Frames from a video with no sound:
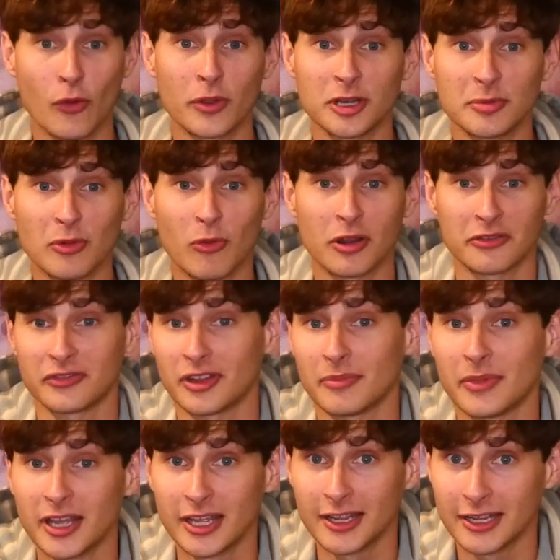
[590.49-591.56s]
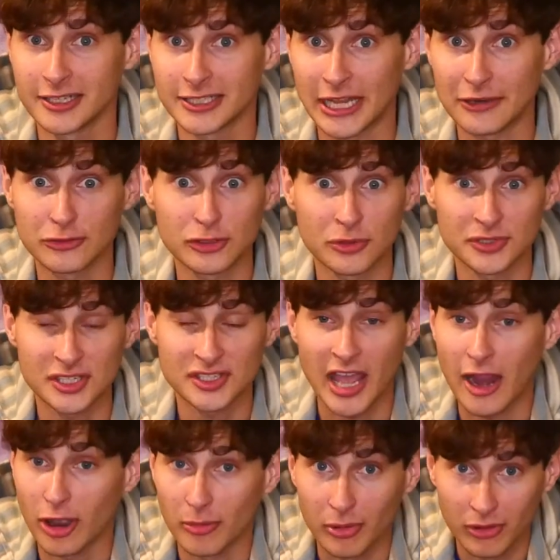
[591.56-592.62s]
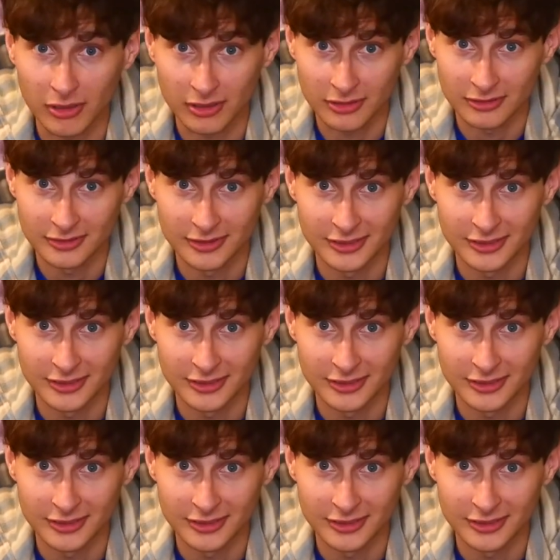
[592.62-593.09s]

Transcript: going to be one of them. Daniel Jones is terrible.